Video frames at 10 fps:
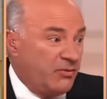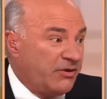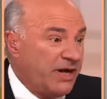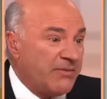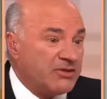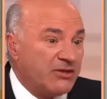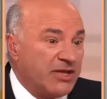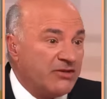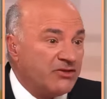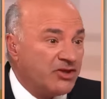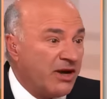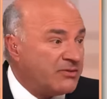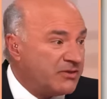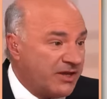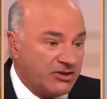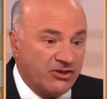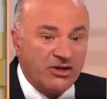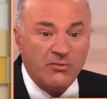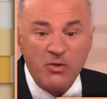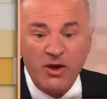Where did Amazon take their jobs? They
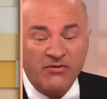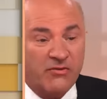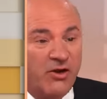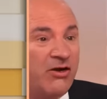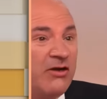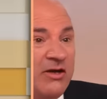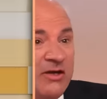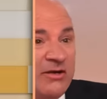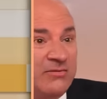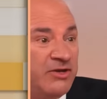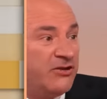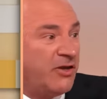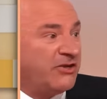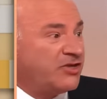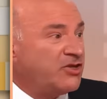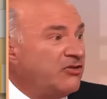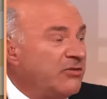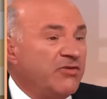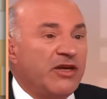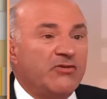took them away from her. She threatened to sue
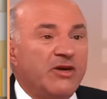them if they